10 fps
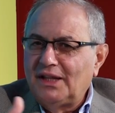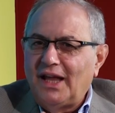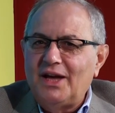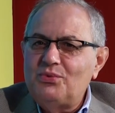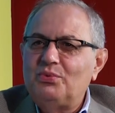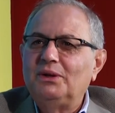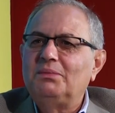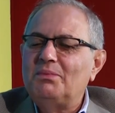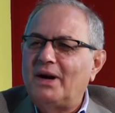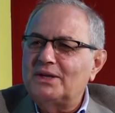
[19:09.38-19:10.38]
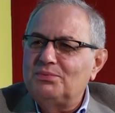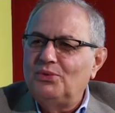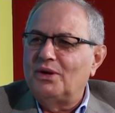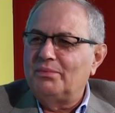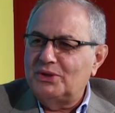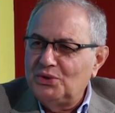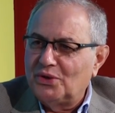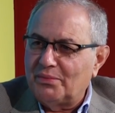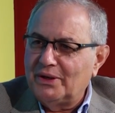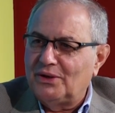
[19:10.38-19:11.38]
the life will be much more
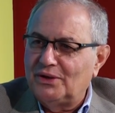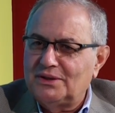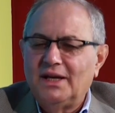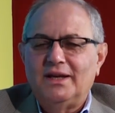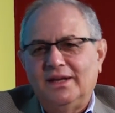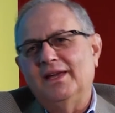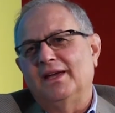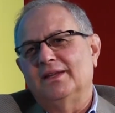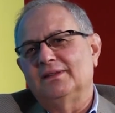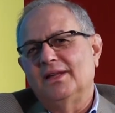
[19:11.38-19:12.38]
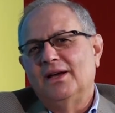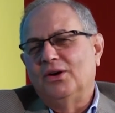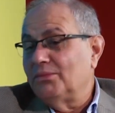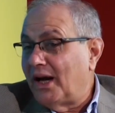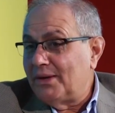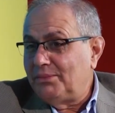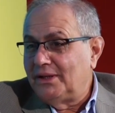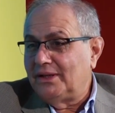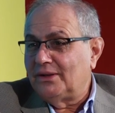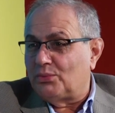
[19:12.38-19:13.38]
mature, because again, in my
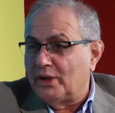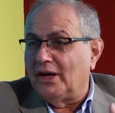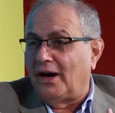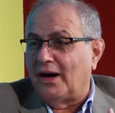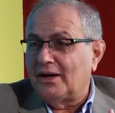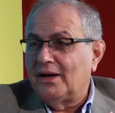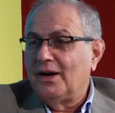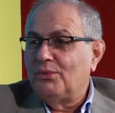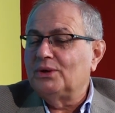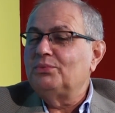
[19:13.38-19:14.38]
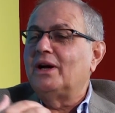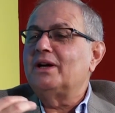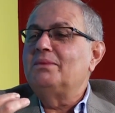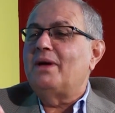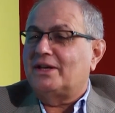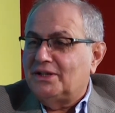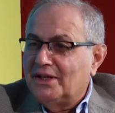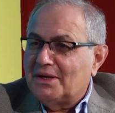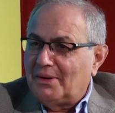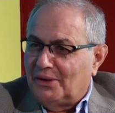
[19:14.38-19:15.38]
opinion, we are what we're
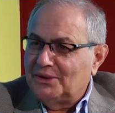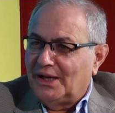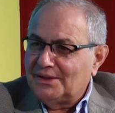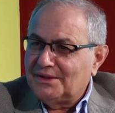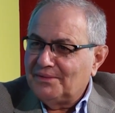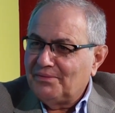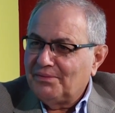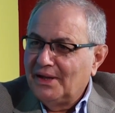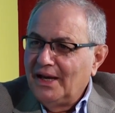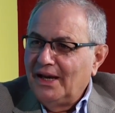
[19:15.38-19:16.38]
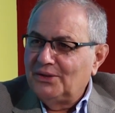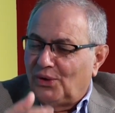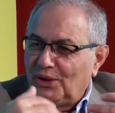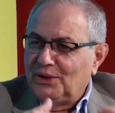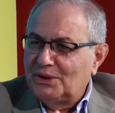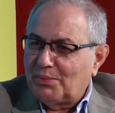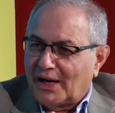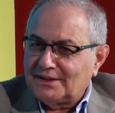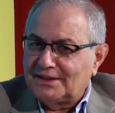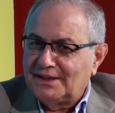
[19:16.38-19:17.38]
imagining about us. And all those
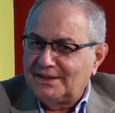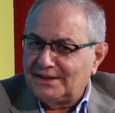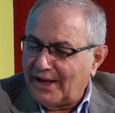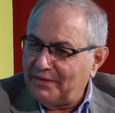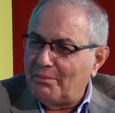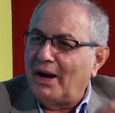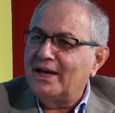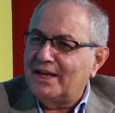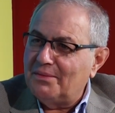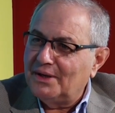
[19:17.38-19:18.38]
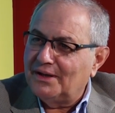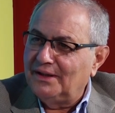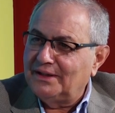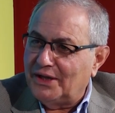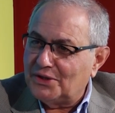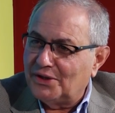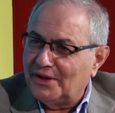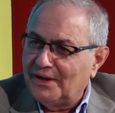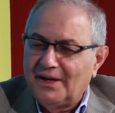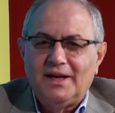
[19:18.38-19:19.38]
processes have a biochemical nature.